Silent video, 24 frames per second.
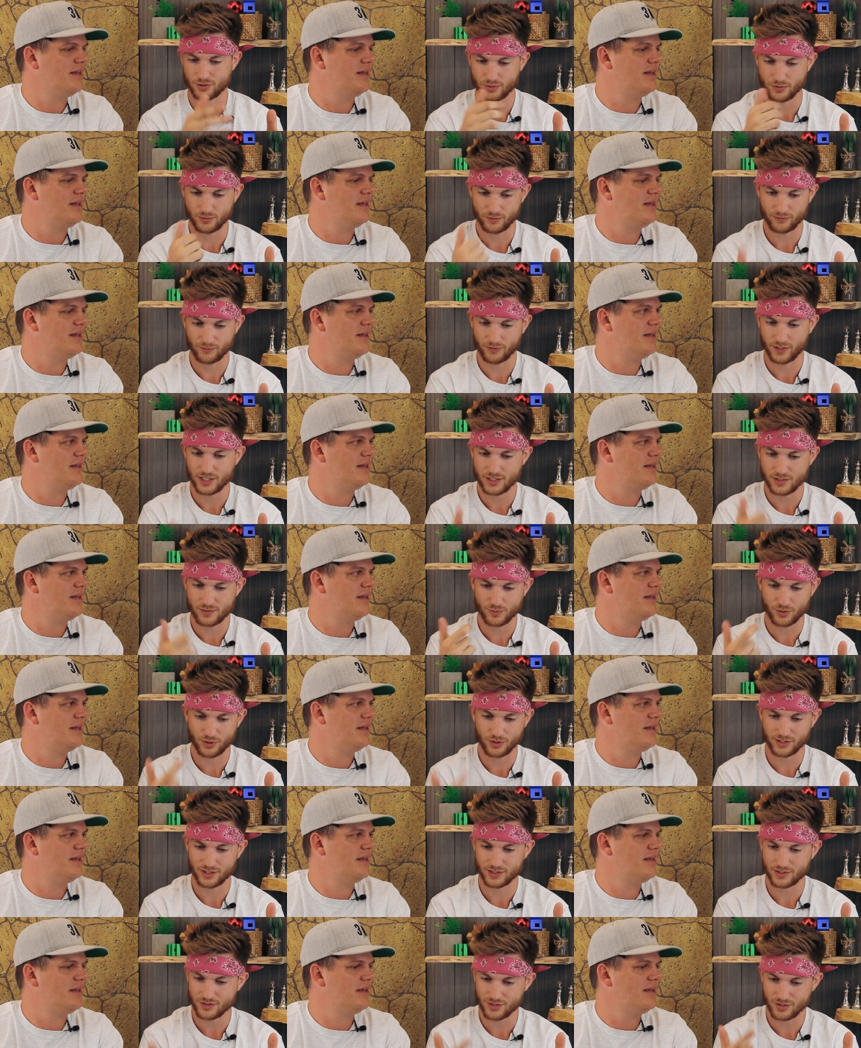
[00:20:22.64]
Speaker 1: to Facebook,
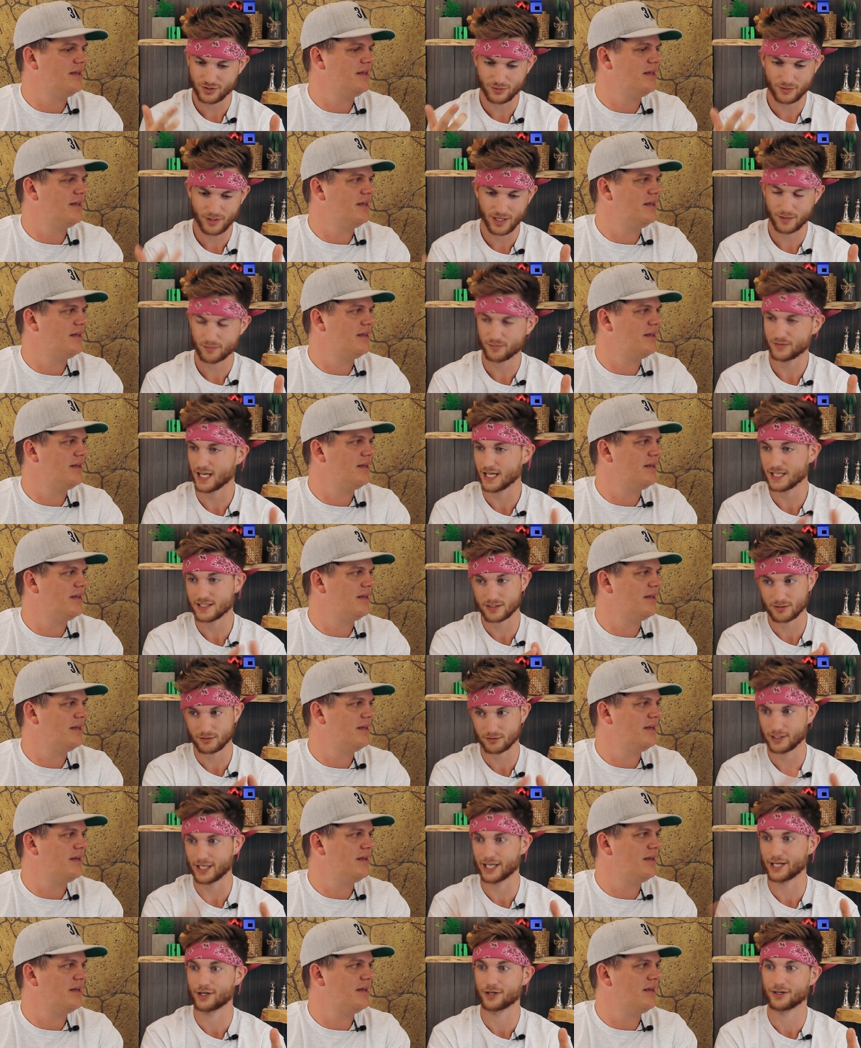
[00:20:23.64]
Instagram, that's
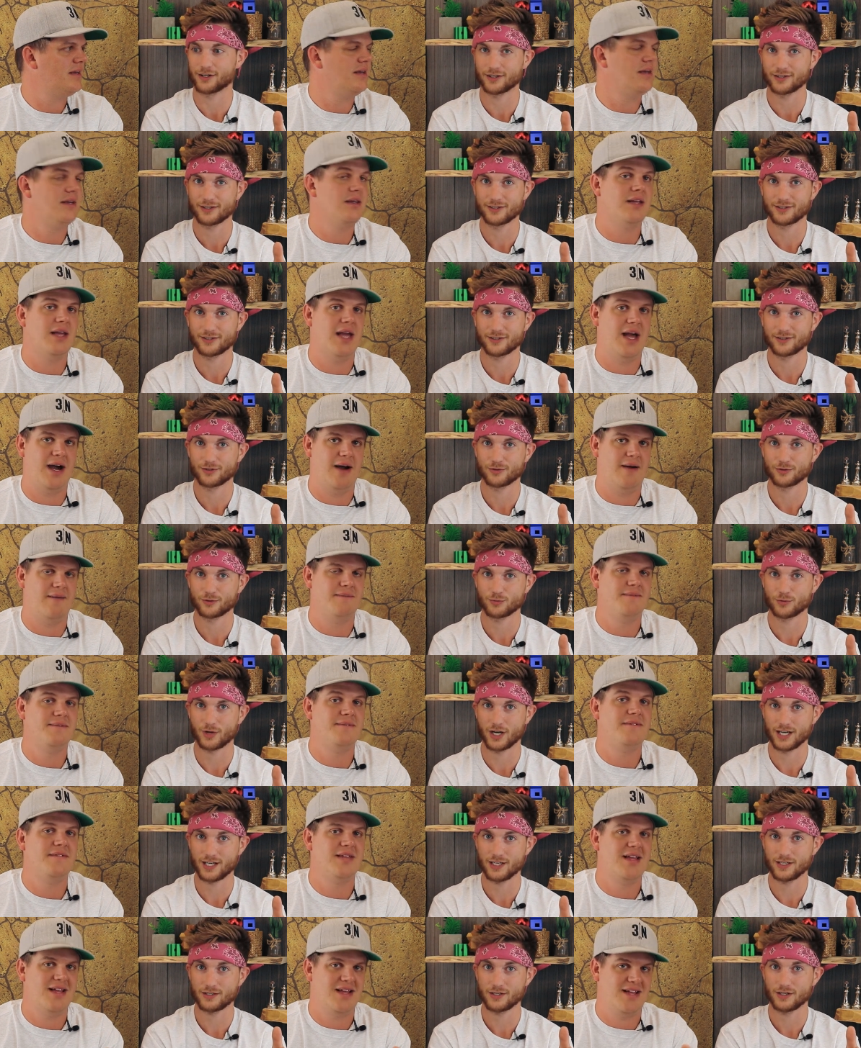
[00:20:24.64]
later. Yeah.
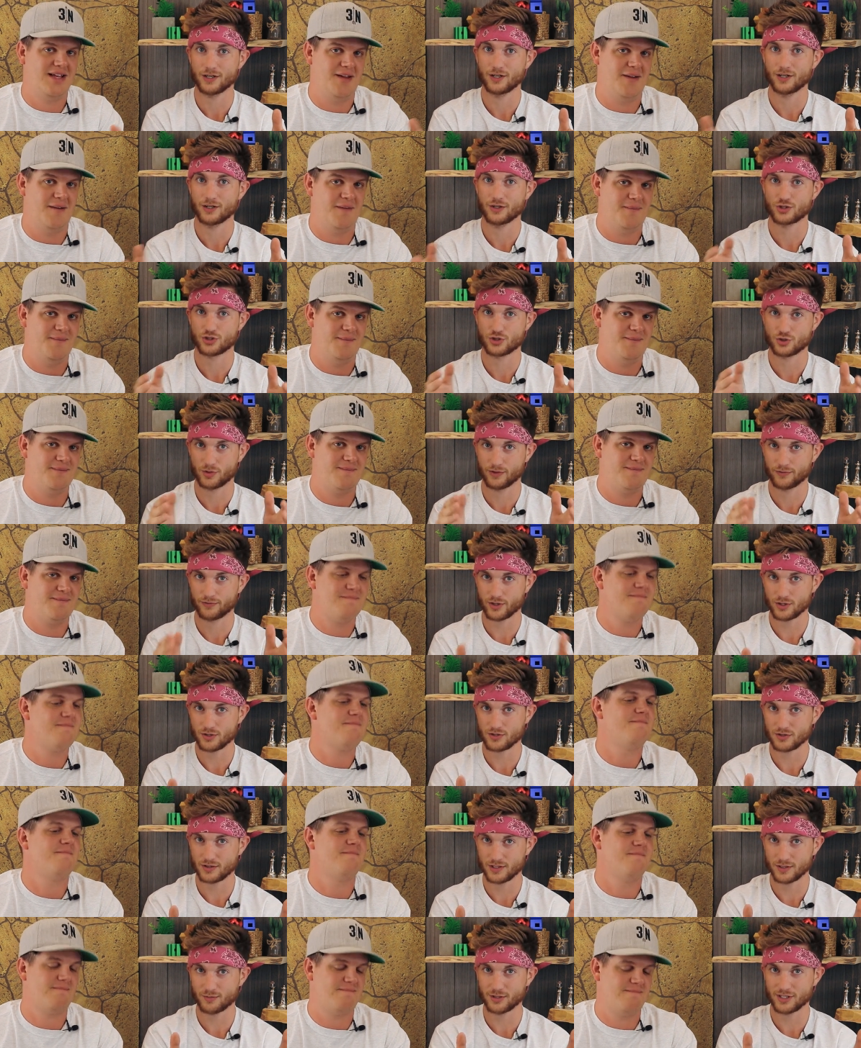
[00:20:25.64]
Right? So if
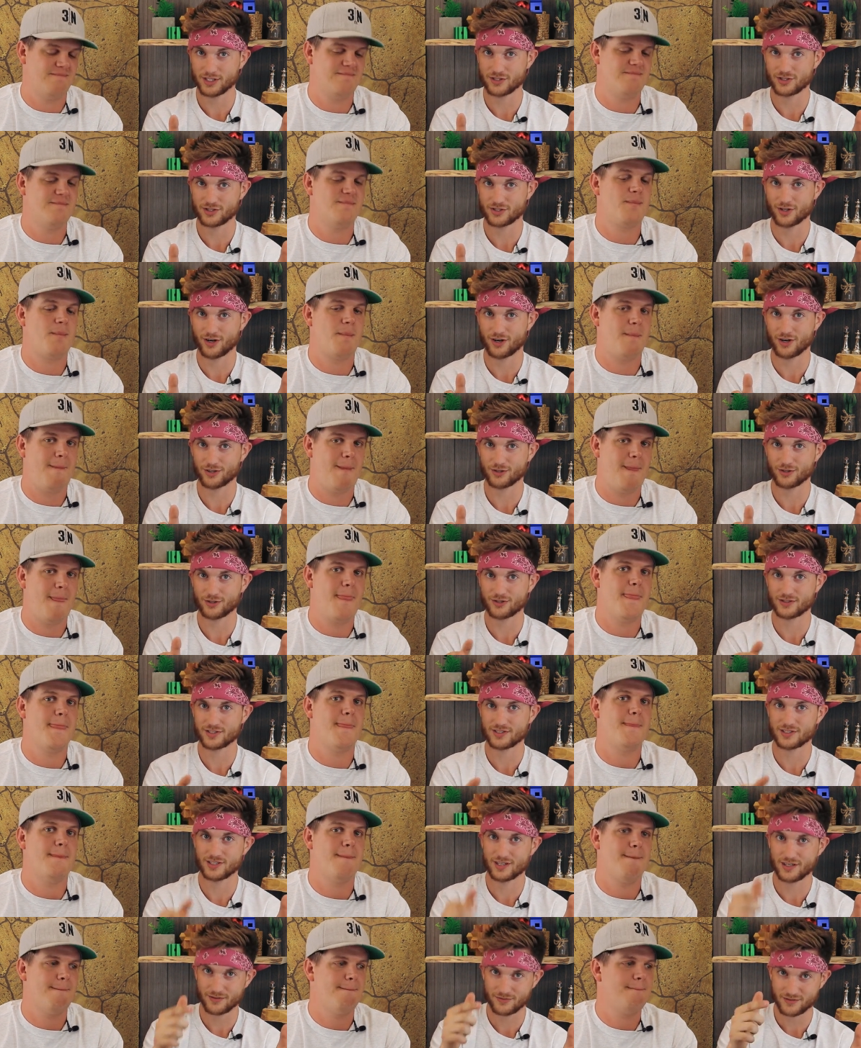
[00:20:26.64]
there's limited stock on
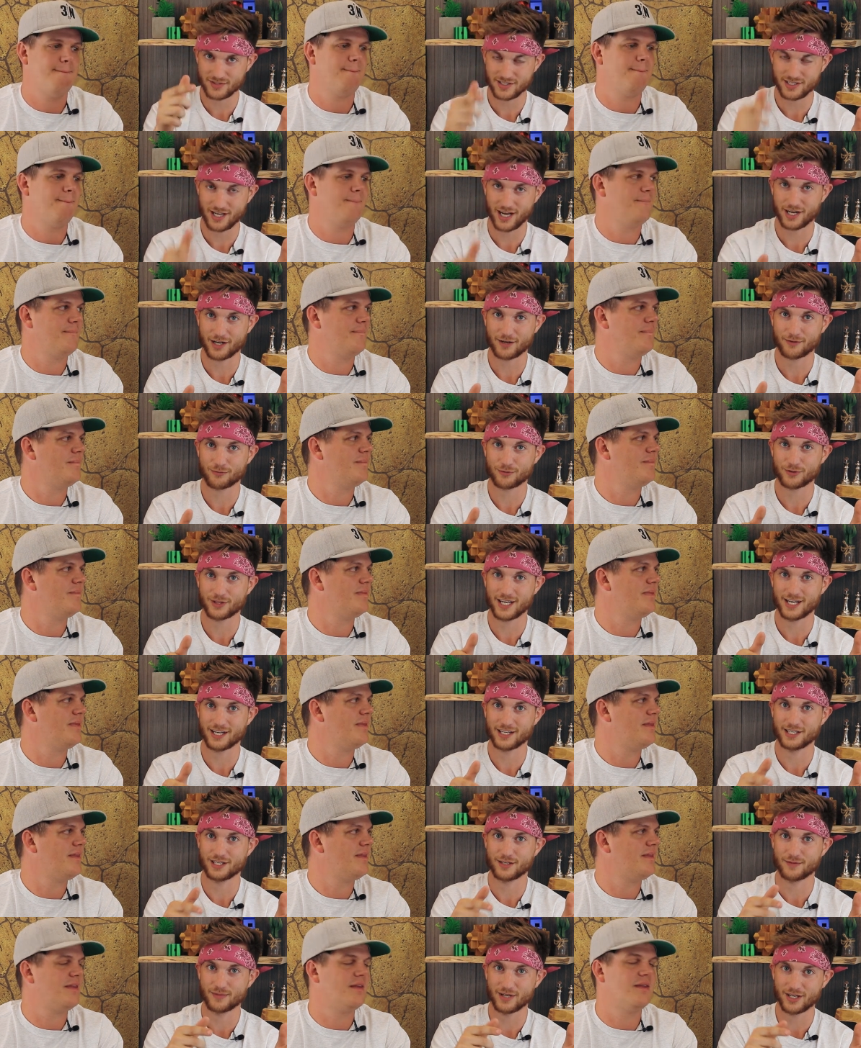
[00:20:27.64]
stuff, sign up for that
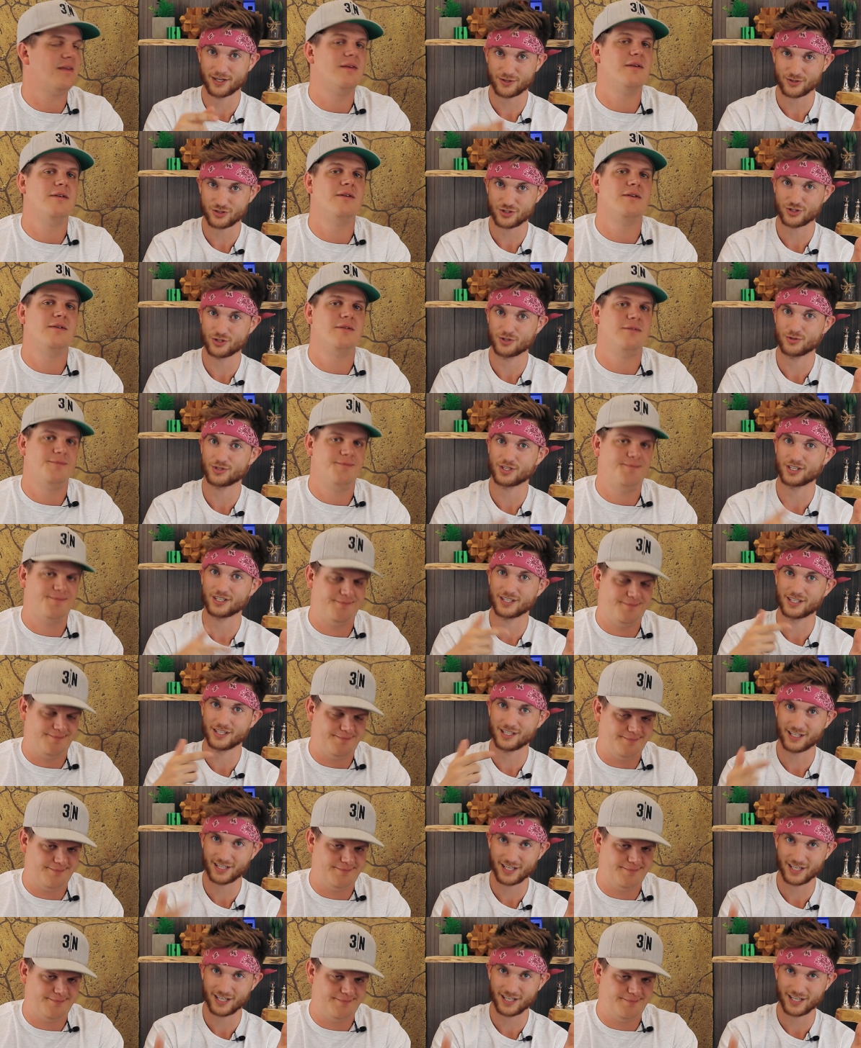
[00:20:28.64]
email so you can get